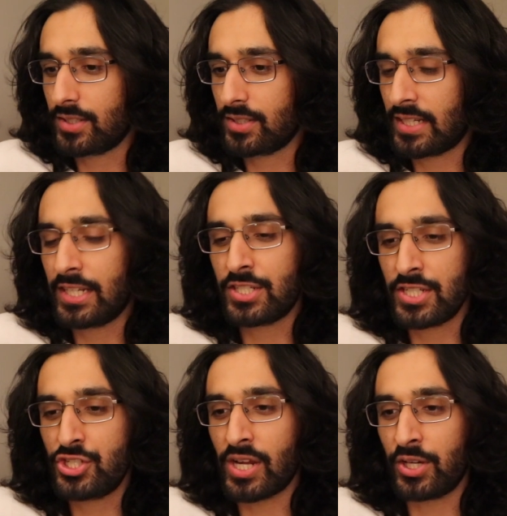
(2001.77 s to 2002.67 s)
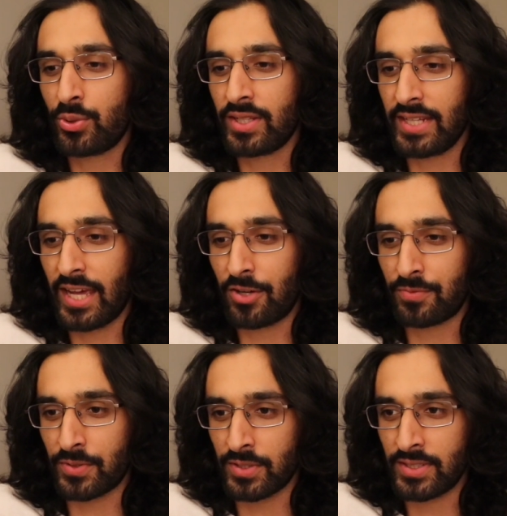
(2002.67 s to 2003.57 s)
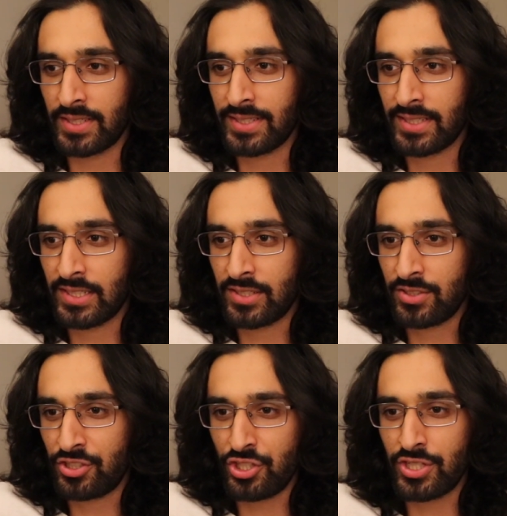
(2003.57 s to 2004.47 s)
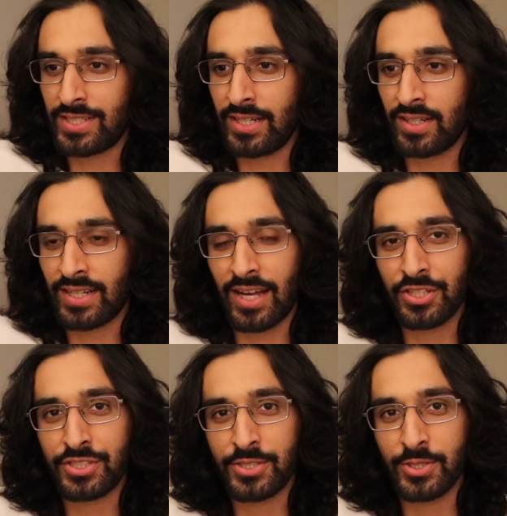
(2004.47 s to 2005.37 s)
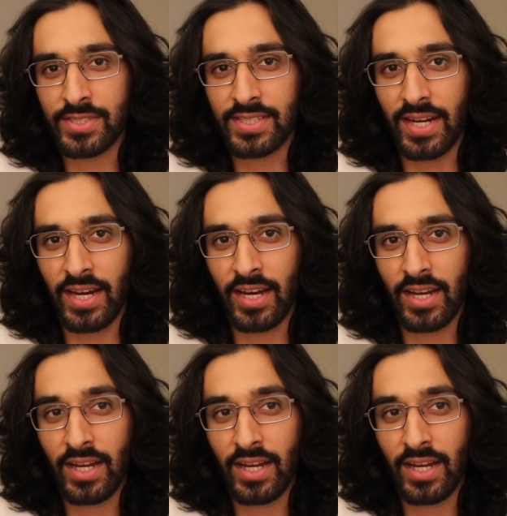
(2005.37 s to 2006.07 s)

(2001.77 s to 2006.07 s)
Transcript: like, is it genuinely helpful to just hear a college student say,